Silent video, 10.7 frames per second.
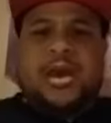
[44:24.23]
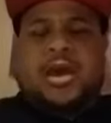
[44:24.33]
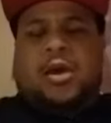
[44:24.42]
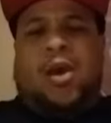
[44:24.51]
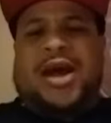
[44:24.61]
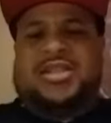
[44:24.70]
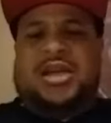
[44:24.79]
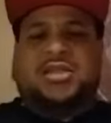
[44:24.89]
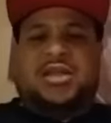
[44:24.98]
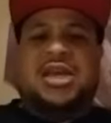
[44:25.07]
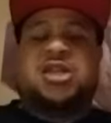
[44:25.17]
Watch
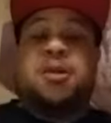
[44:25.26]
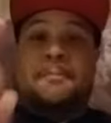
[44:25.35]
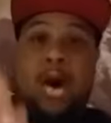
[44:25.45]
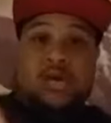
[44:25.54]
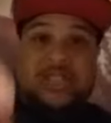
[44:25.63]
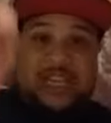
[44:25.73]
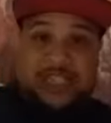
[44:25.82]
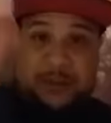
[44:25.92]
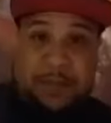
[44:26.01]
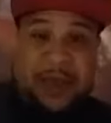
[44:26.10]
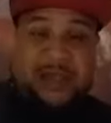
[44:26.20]
this. Get the most
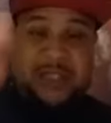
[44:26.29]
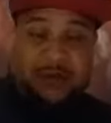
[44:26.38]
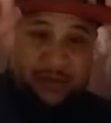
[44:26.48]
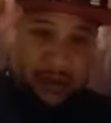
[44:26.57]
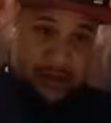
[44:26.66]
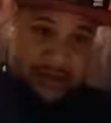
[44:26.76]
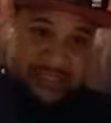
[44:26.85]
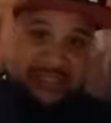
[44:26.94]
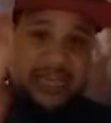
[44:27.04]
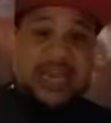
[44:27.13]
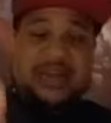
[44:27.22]
expensive
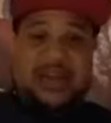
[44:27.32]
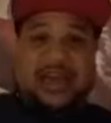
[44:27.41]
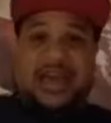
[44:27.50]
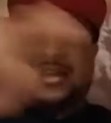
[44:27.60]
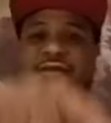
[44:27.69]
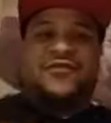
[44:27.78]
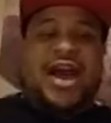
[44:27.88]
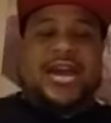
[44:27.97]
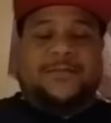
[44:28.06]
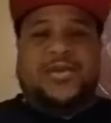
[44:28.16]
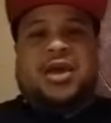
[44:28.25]
seat in the
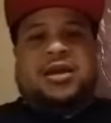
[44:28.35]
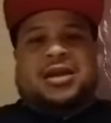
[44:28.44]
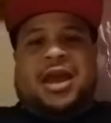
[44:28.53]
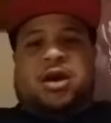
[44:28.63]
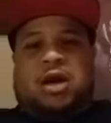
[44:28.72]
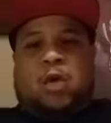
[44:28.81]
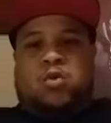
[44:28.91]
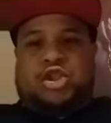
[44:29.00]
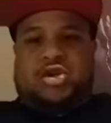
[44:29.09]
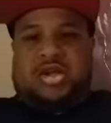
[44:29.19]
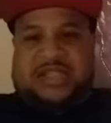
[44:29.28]
fight. Now, I
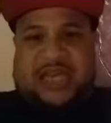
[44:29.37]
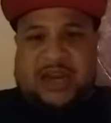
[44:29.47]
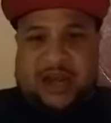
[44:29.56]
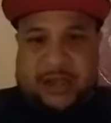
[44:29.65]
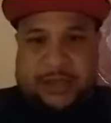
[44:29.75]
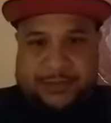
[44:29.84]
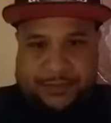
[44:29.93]
want you to see this.